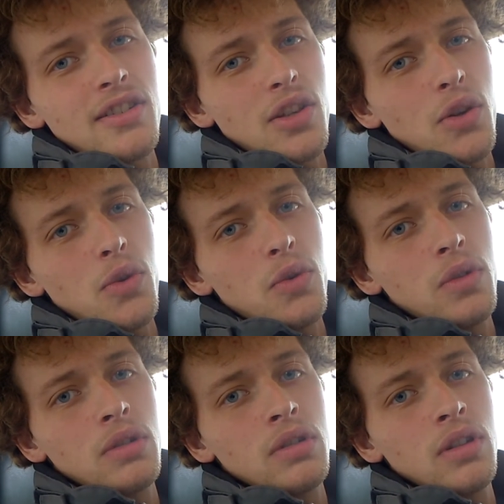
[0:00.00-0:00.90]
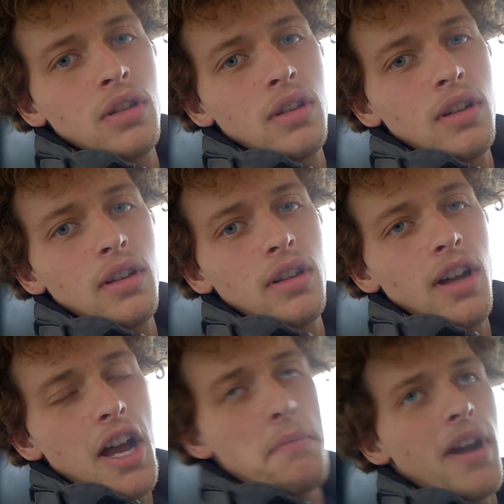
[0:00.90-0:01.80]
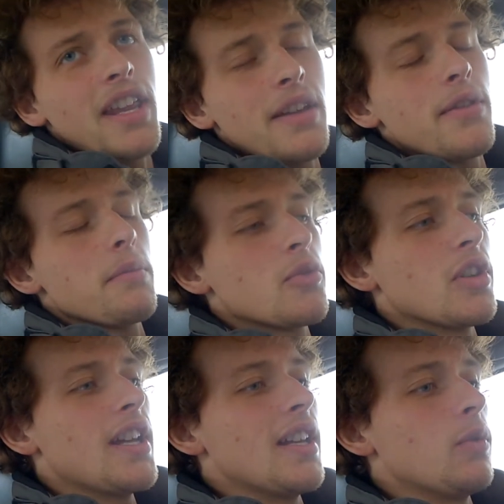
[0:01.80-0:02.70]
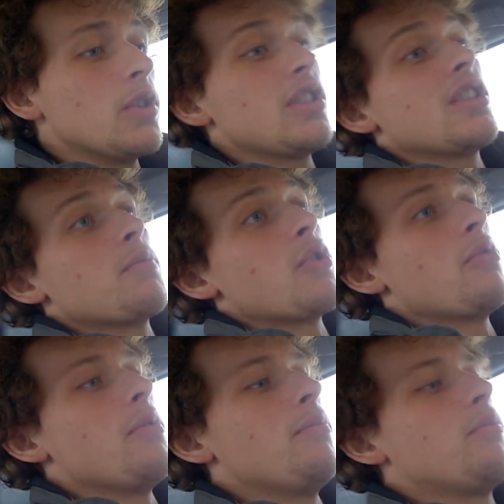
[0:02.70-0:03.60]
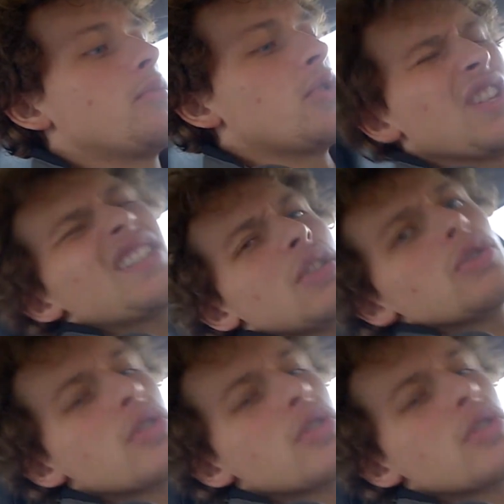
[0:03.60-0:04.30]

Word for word: So I might have them too late, which is a problem. So that's the whole